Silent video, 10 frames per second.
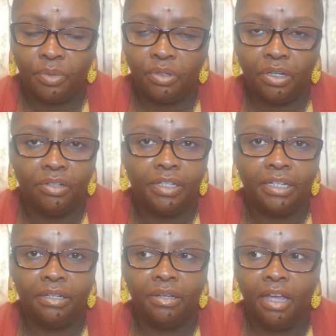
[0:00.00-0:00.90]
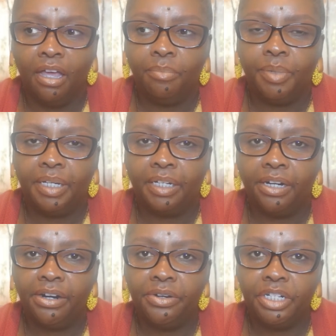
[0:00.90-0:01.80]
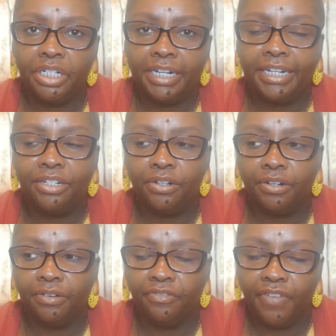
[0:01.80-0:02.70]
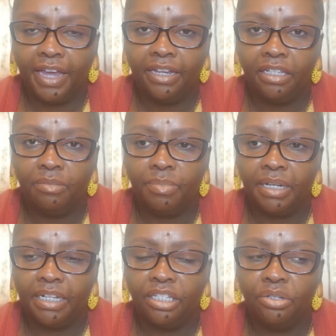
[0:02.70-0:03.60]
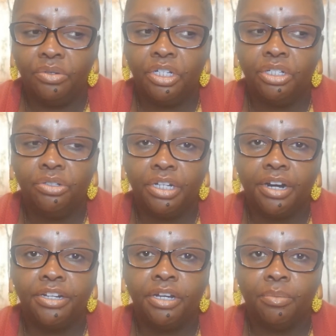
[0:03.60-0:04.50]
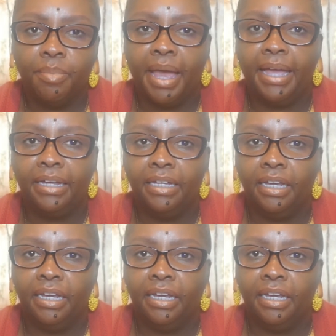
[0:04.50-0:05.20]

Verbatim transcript: You know, they'll be encouraging in your face, but as soon as you turn your back,